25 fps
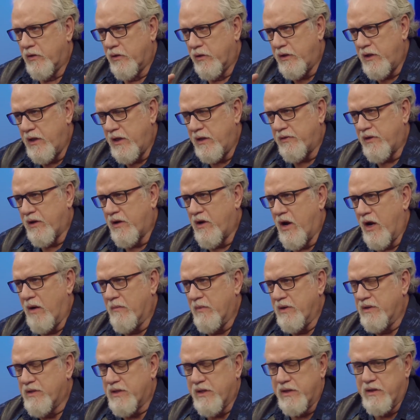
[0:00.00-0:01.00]
Looking at the
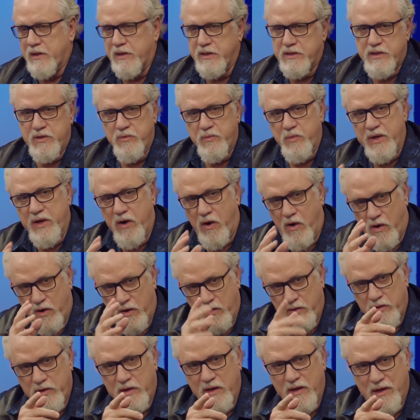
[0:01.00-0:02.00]
comments, and listen, we
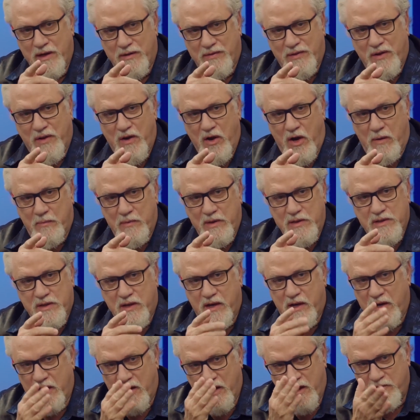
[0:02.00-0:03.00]
are looking at the comments.
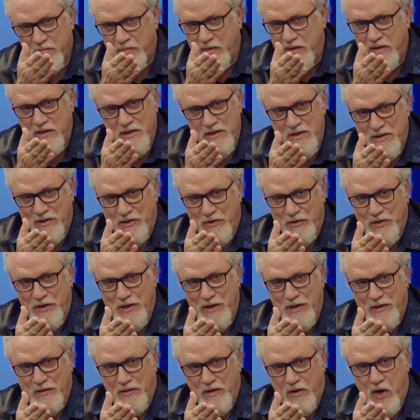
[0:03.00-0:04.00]
I have been
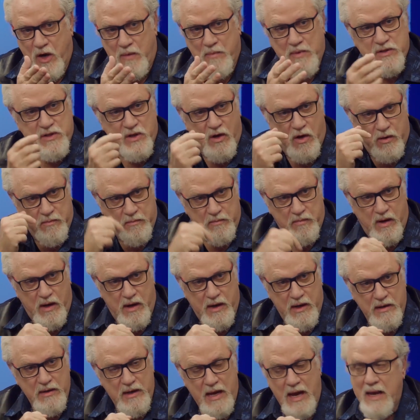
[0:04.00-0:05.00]
looking at the comments on
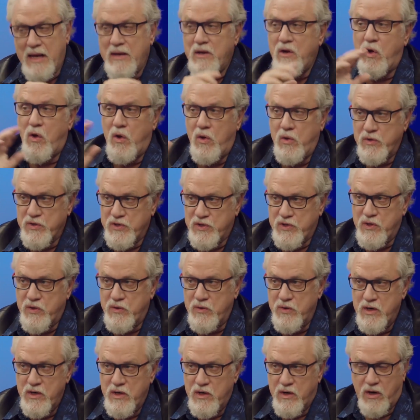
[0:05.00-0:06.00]
mine and
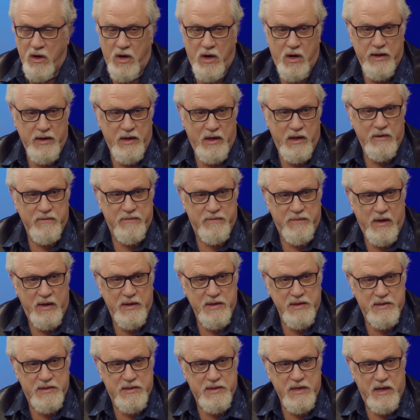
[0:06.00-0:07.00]
also on Al
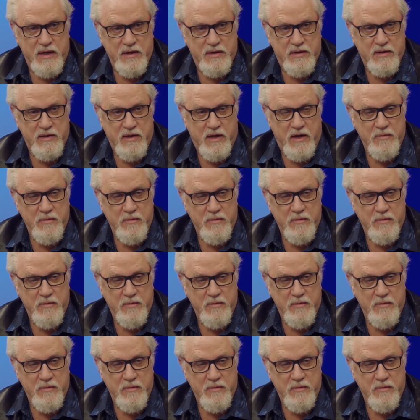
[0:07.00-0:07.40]
Fadi's site.